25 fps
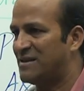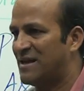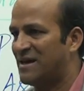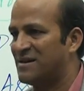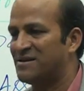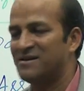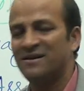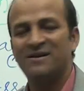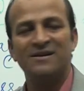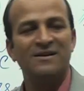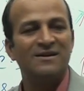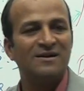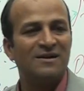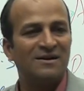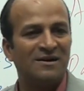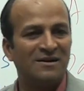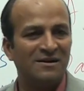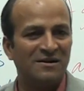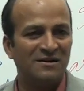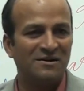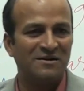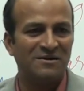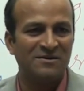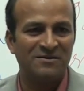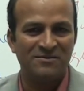that
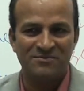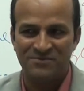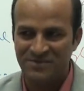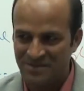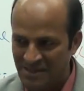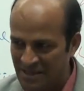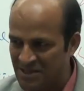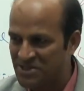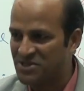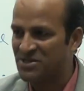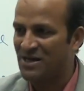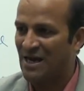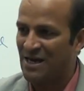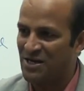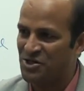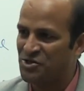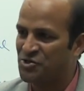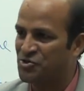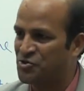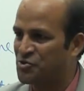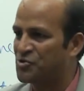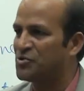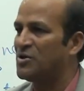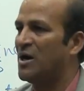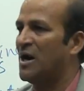uh, yes
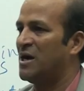I,